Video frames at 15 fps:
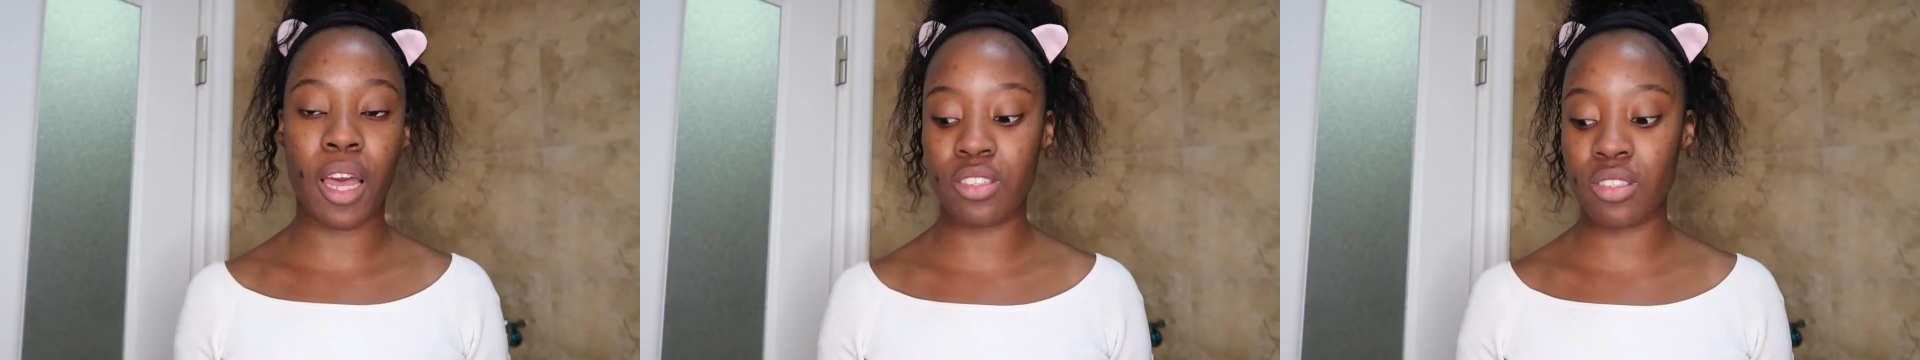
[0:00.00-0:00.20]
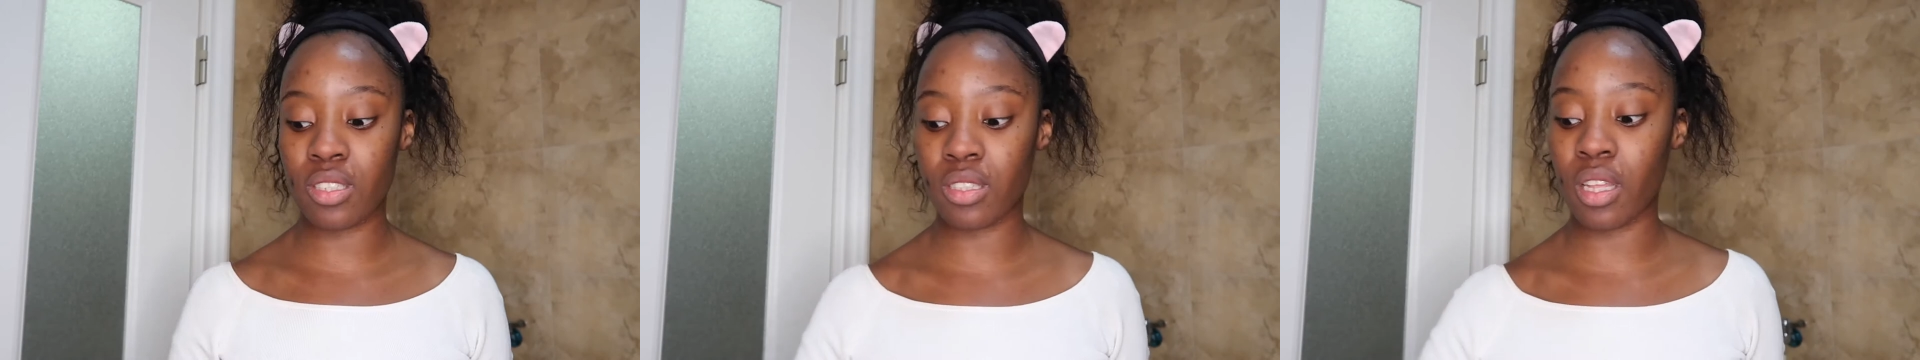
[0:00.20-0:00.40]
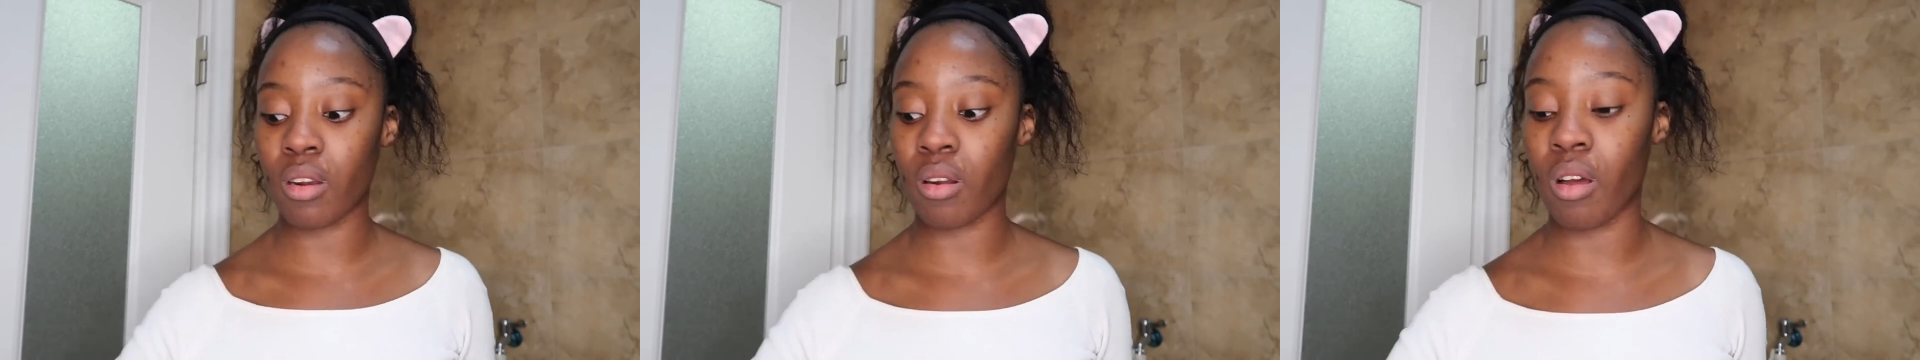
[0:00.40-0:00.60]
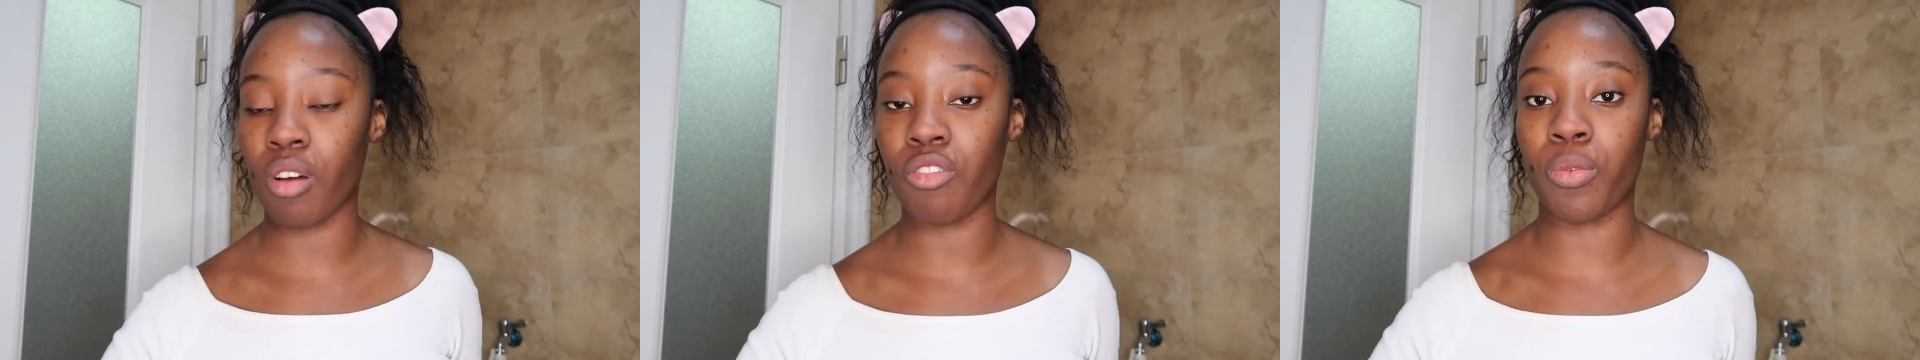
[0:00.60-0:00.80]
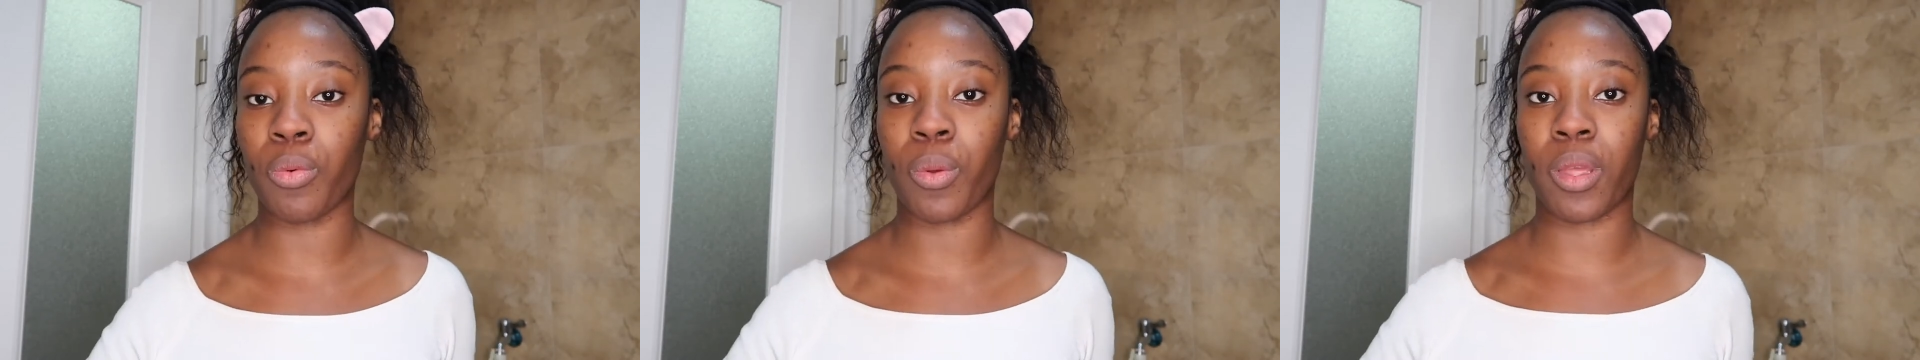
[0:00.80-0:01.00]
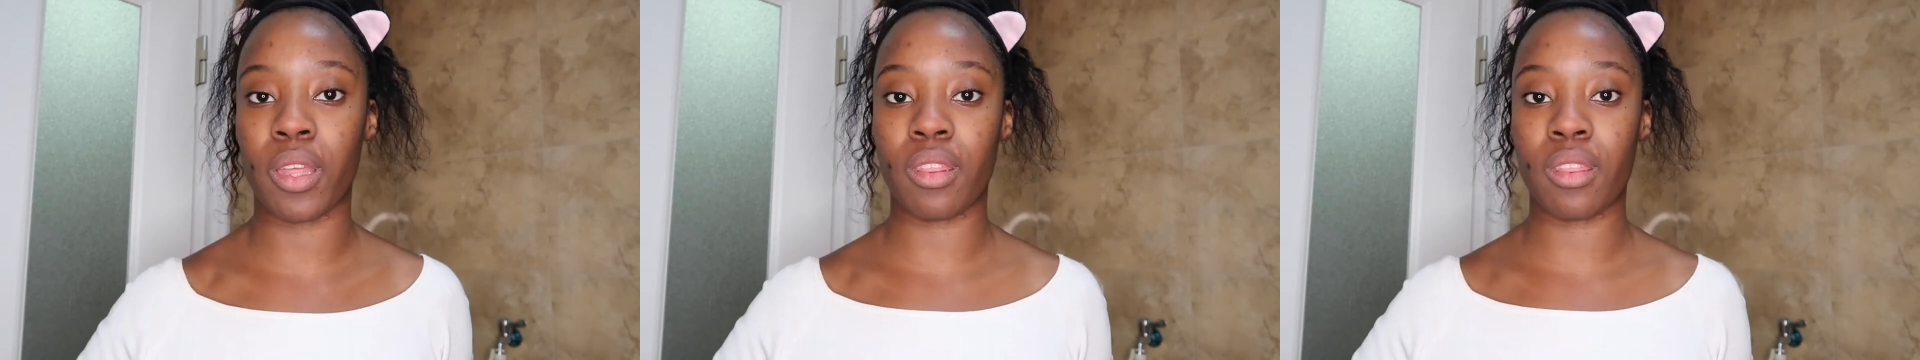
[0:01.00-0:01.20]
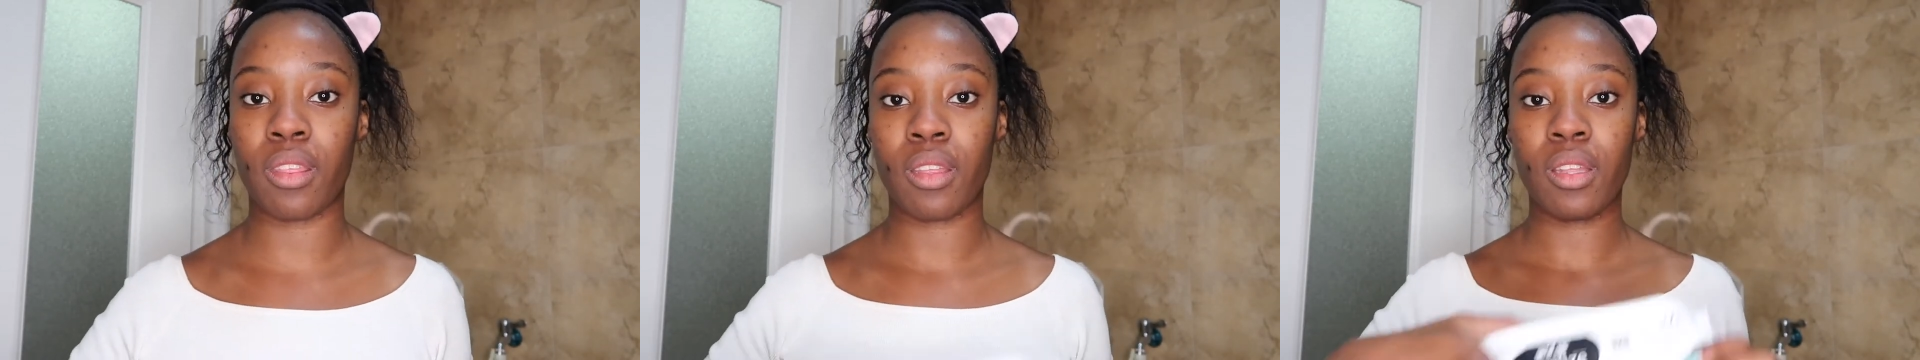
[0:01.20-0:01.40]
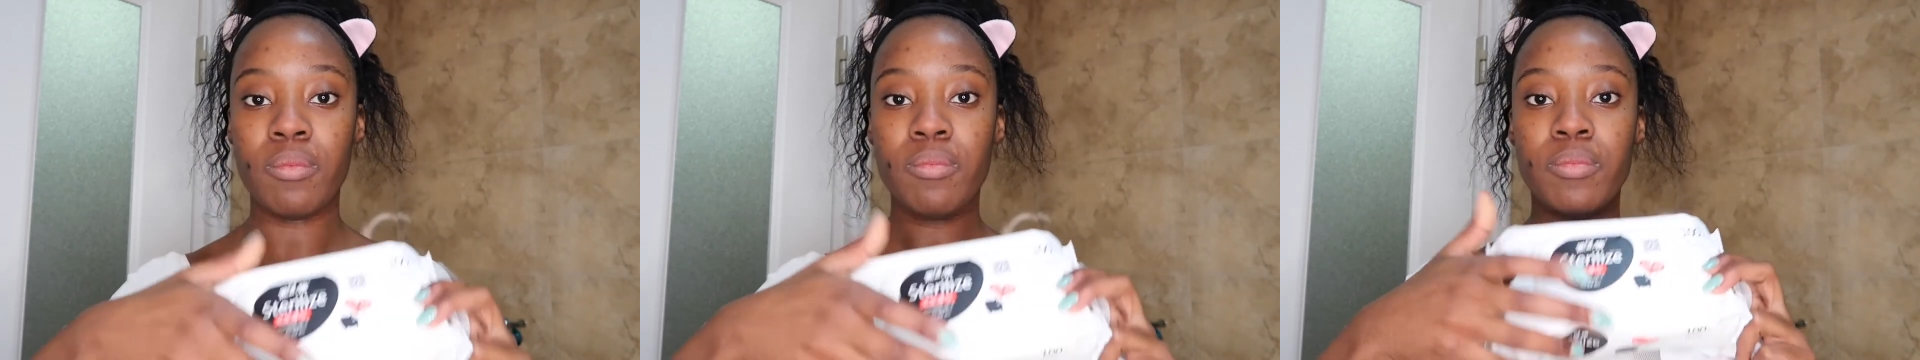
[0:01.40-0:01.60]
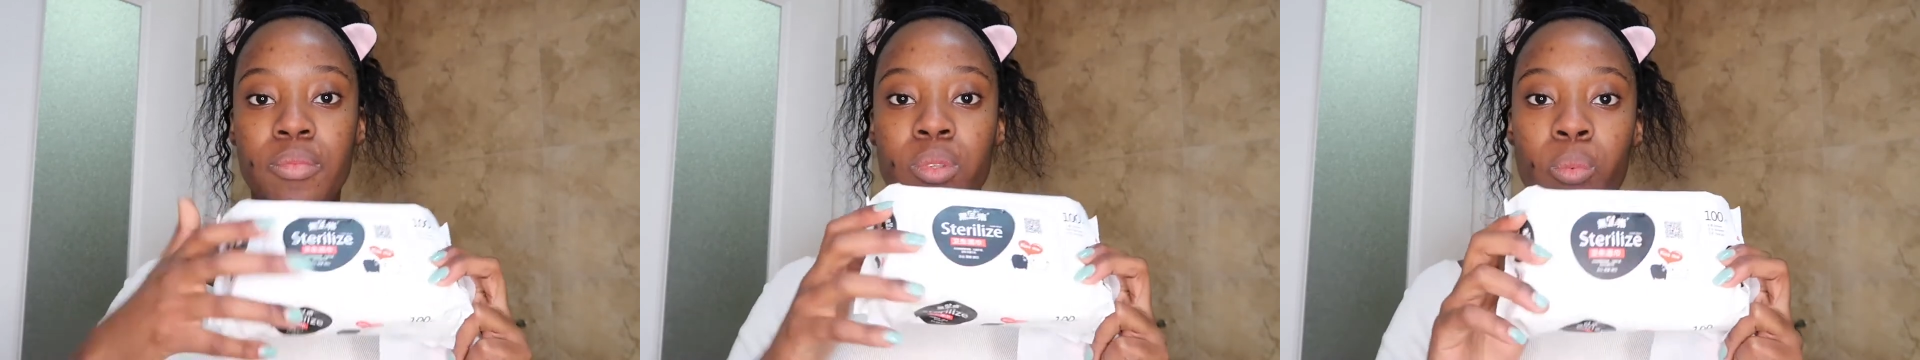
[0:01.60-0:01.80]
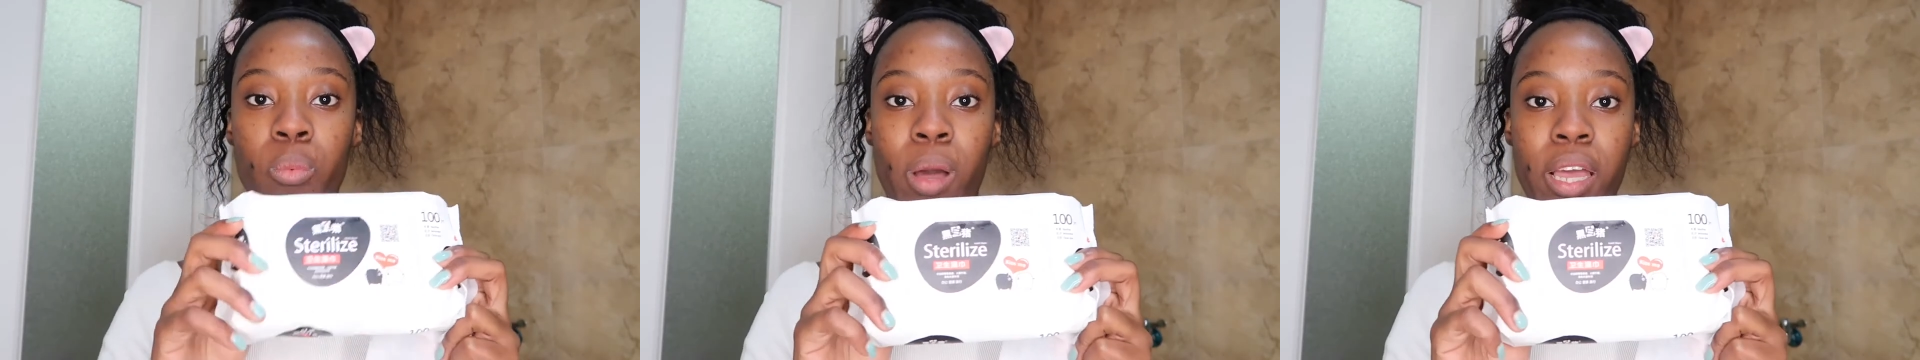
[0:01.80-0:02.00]
I just start off with
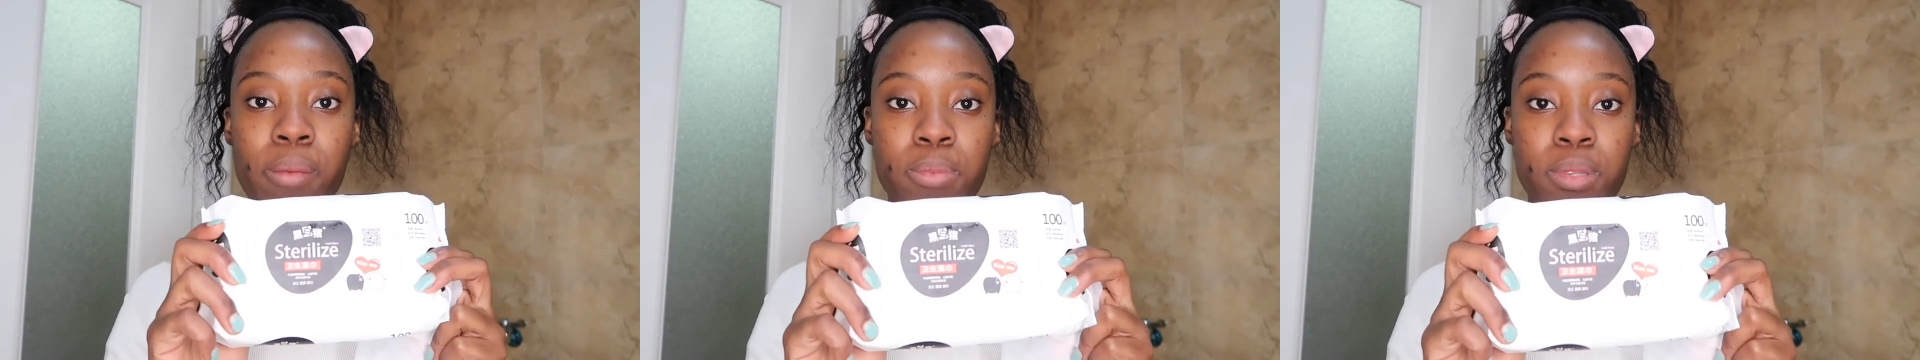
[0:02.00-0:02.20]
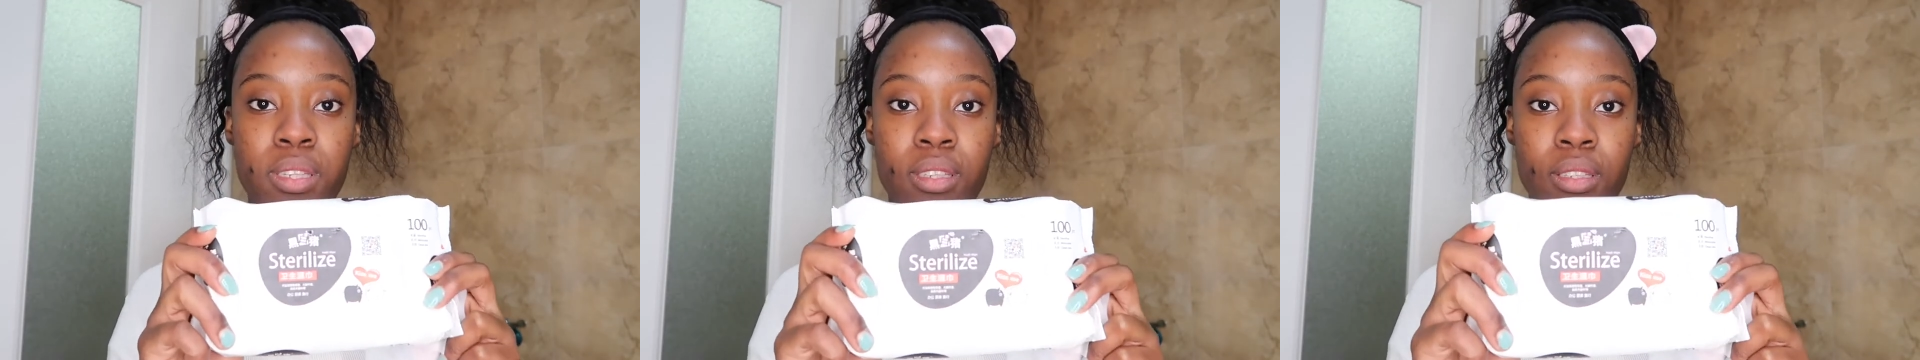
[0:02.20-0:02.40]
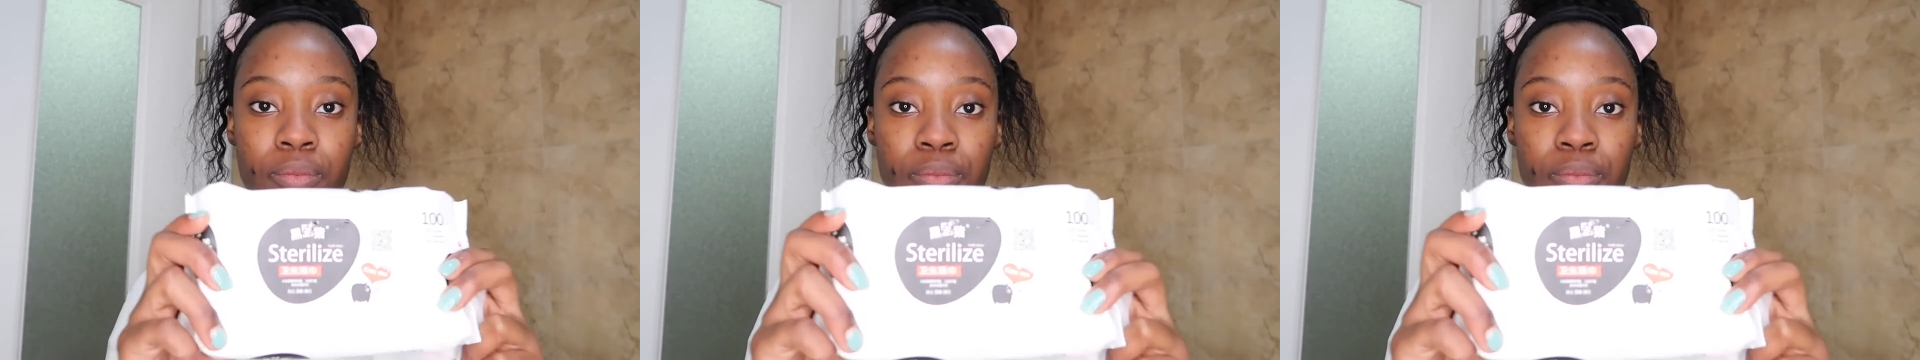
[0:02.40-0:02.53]
wipes.